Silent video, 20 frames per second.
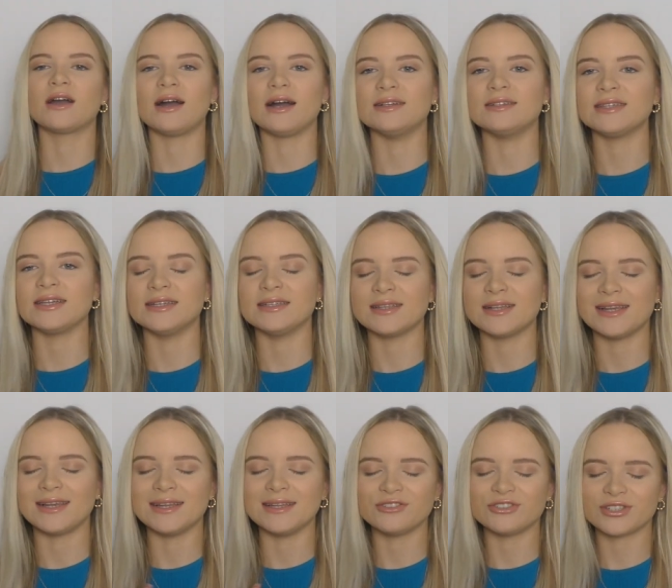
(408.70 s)
guys, is
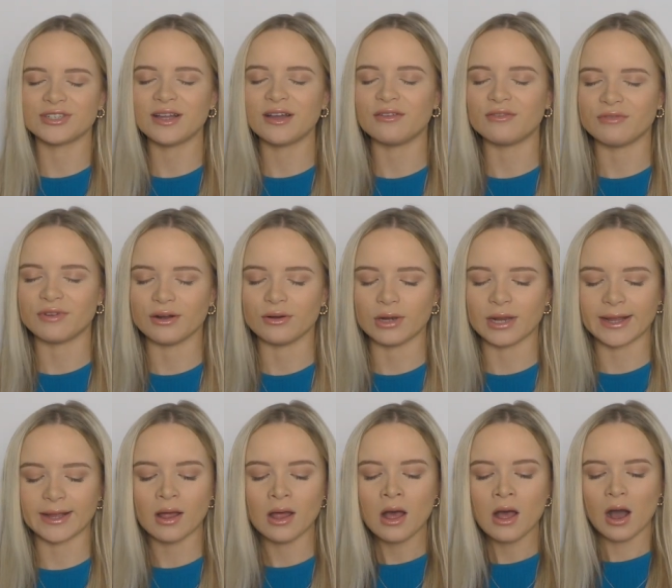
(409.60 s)
literally unreal.
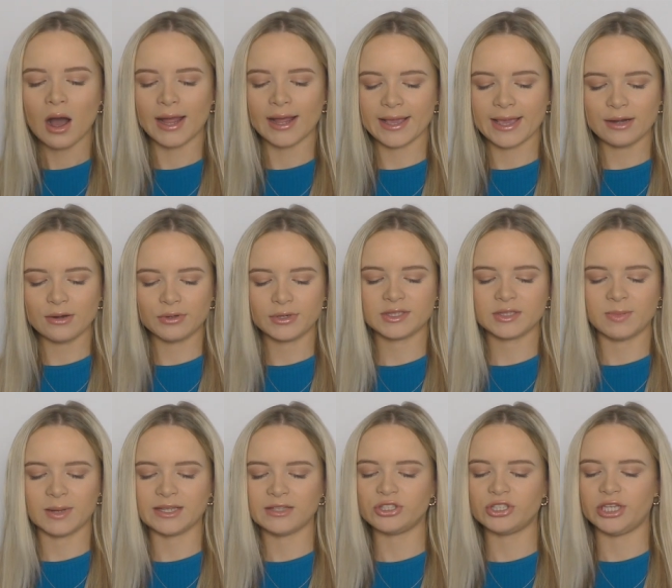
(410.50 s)
Like, I cannot
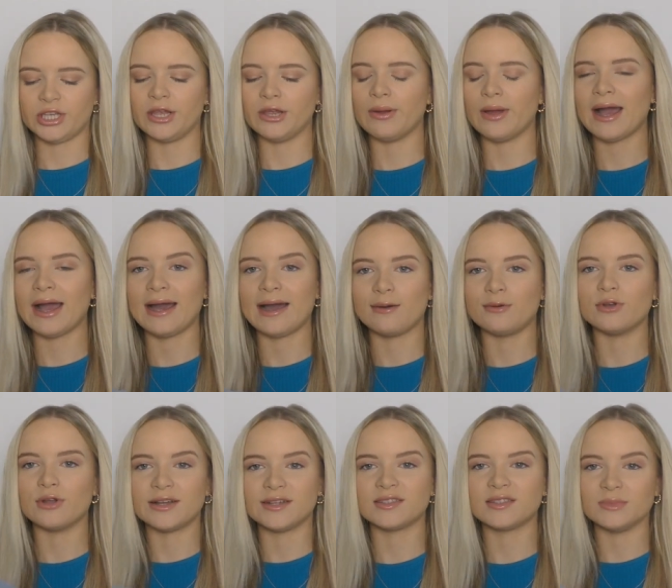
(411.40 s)
explain to you how
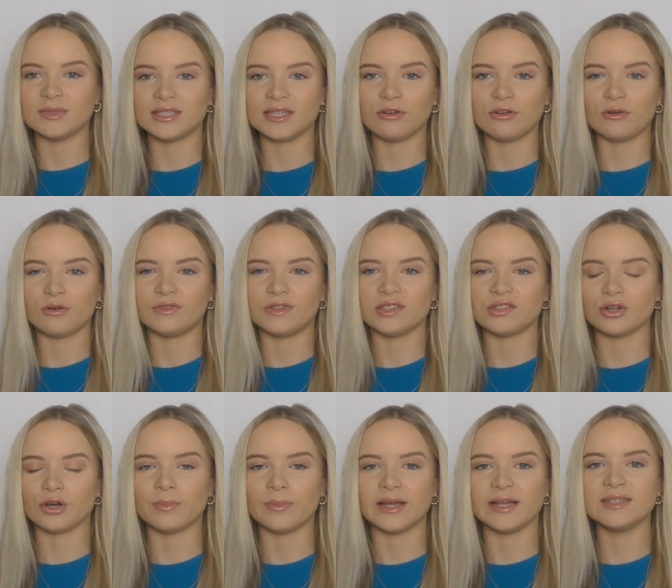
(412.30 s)
nice the material of this
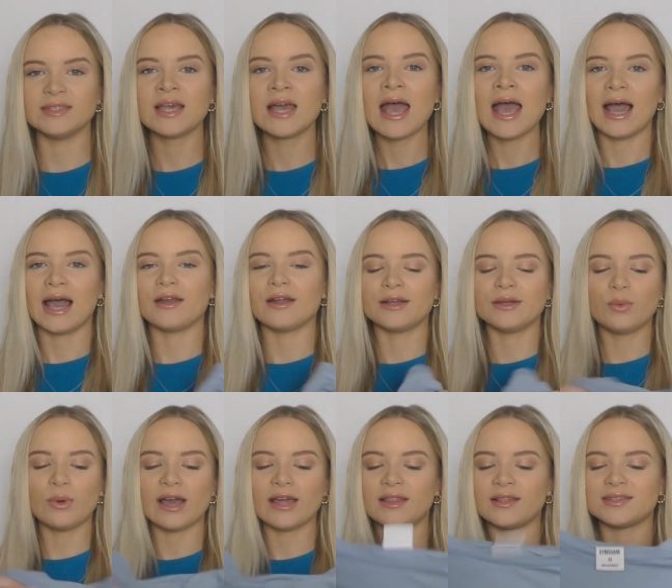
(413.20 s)
top is, and I
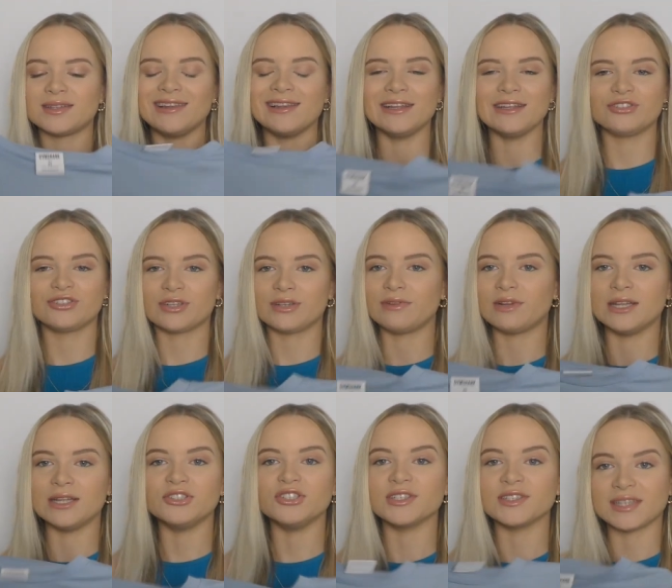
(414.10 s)
wear this literally
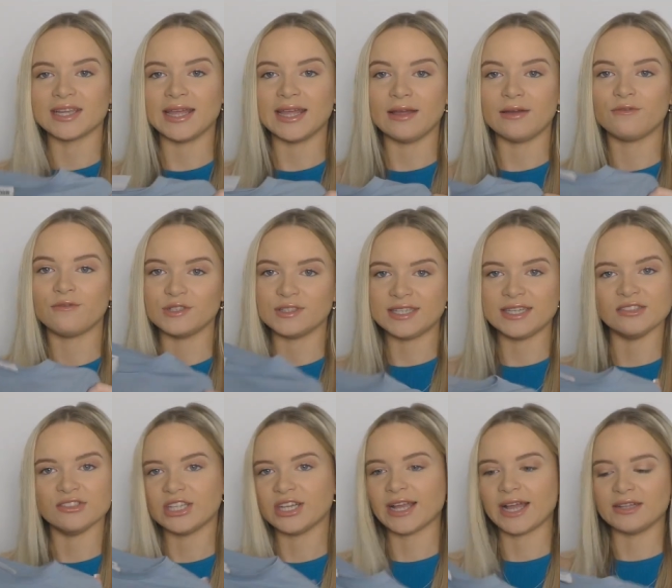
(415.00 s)
religiously for
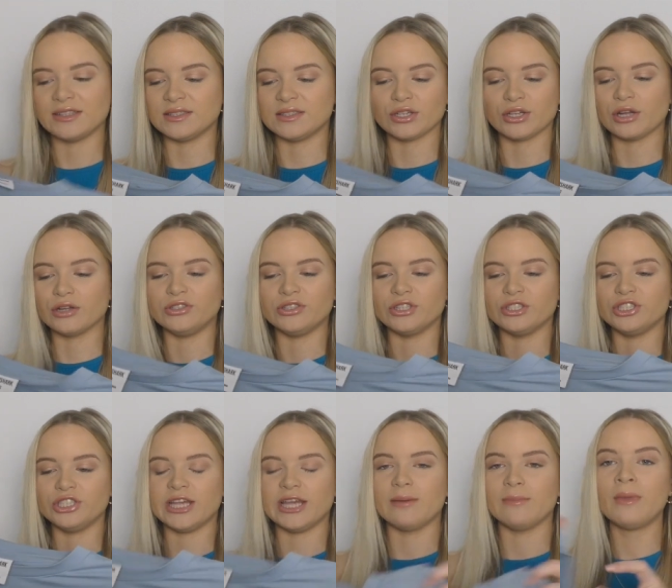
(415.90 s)
teaching and to go to the
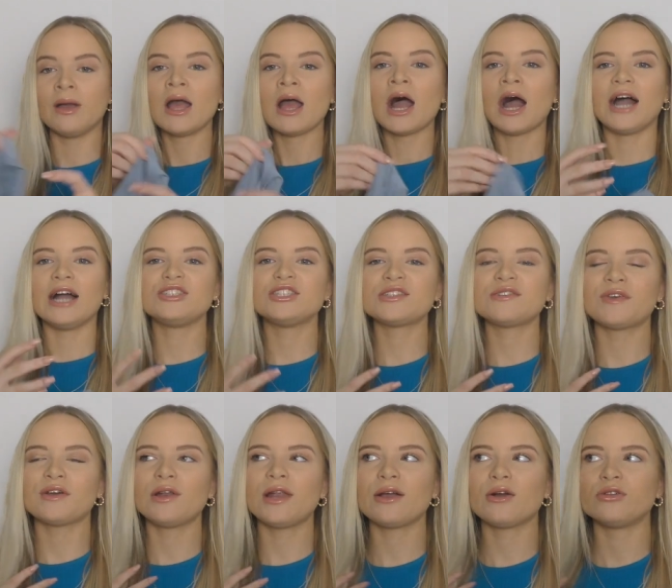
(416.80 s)
gym. I just
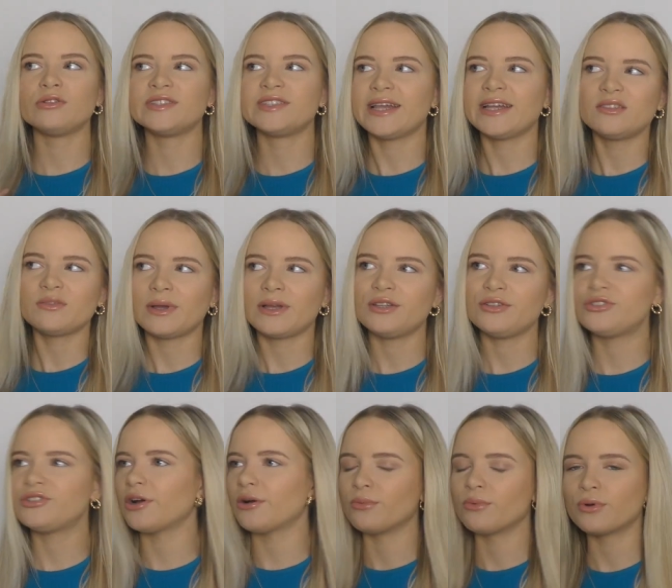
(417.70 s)
feel like on days where you
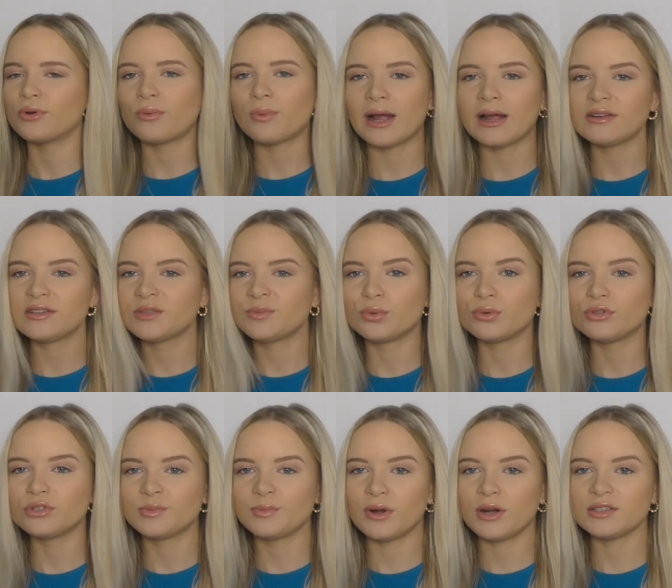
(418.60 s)
don't want to wear a
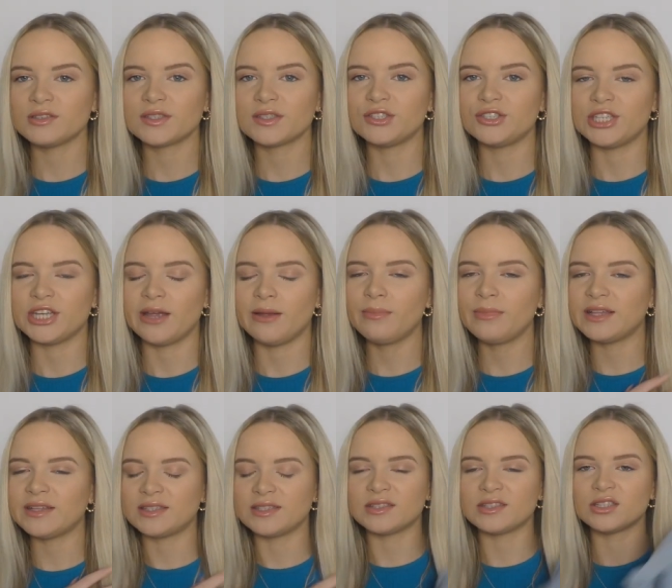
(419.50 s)
sports bra to the gym,
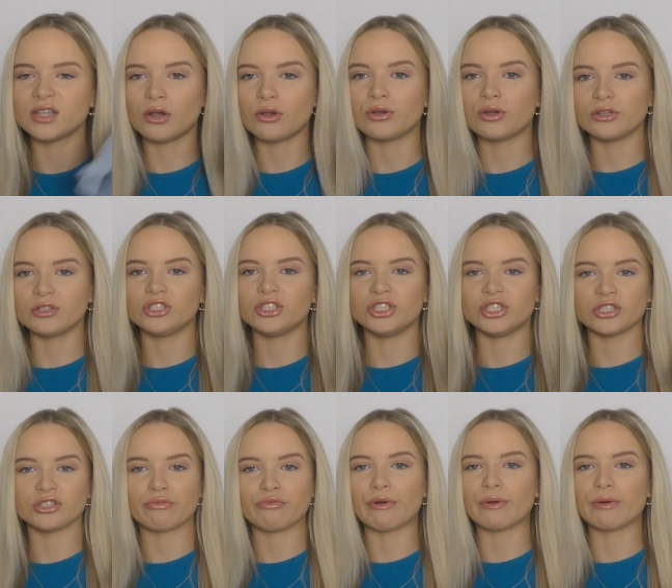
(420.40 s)
this is so good to just